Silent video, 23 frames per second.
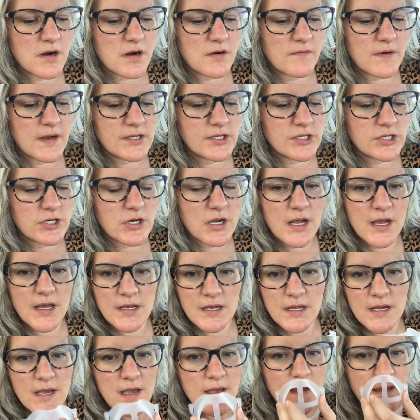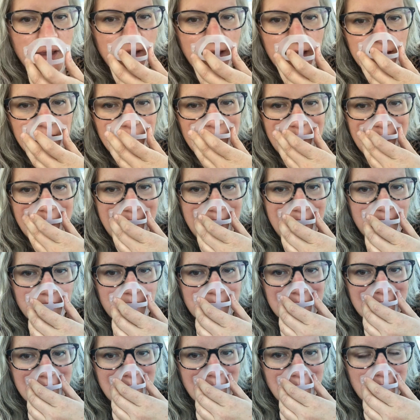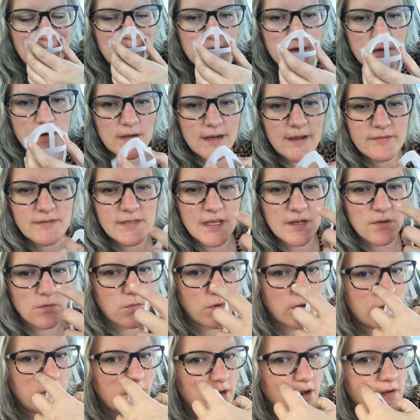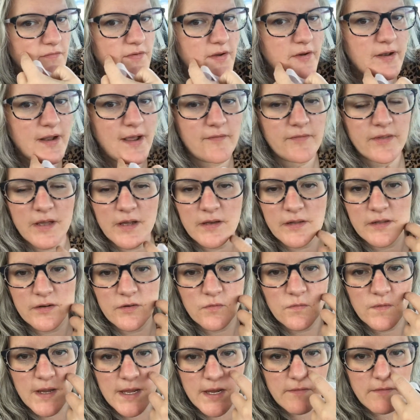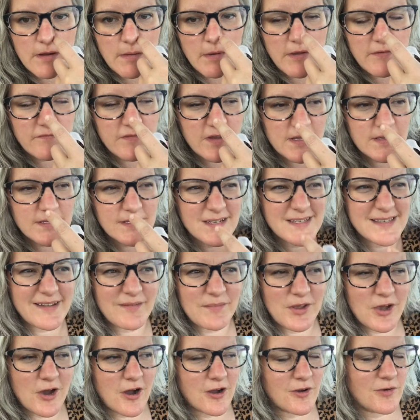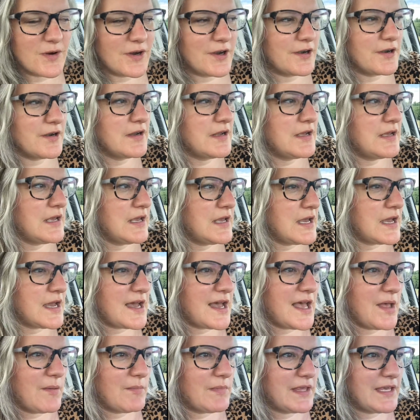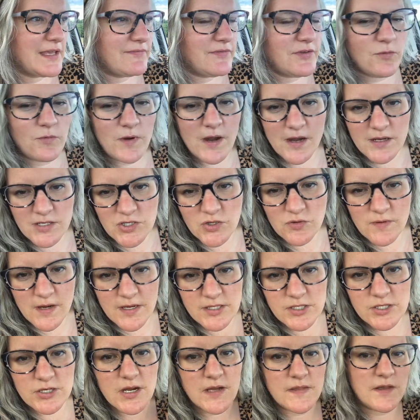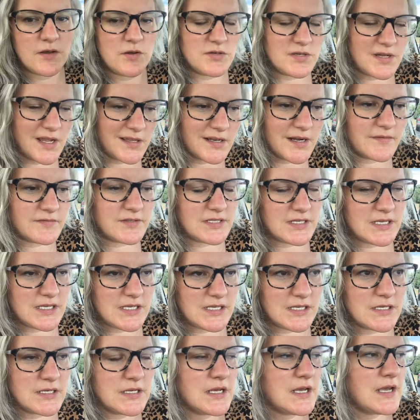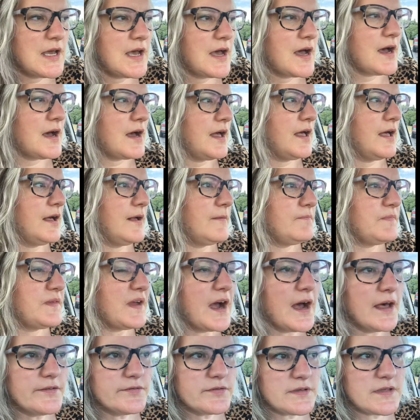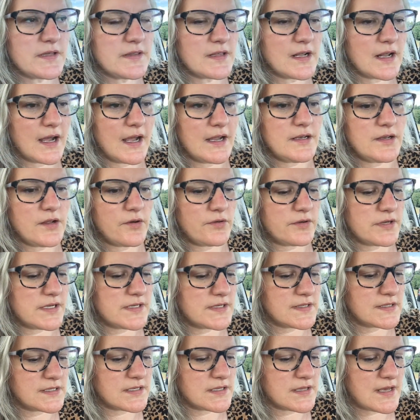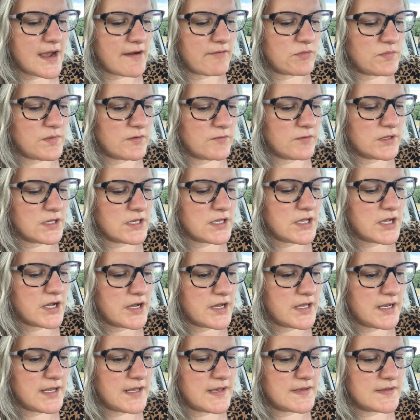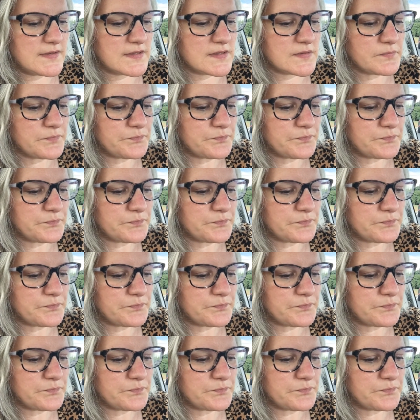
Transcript: a restaurant and not have like a weird, I was kind of wondering if I would have like a little ring around my face, because that would be awkward. Like if you wear it to a restaurant then you take it off to eat. The other thing that I noticed that would be really good is